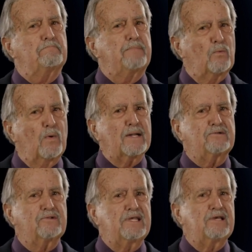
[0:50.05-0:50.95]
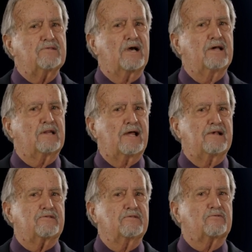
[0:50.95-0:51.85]
But what do these
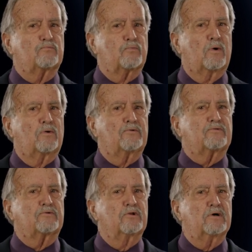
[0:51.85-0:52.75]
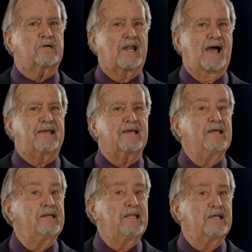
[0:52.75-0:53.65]
unlicensed roles look like
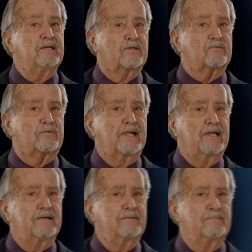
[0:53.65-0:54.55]
in the industry?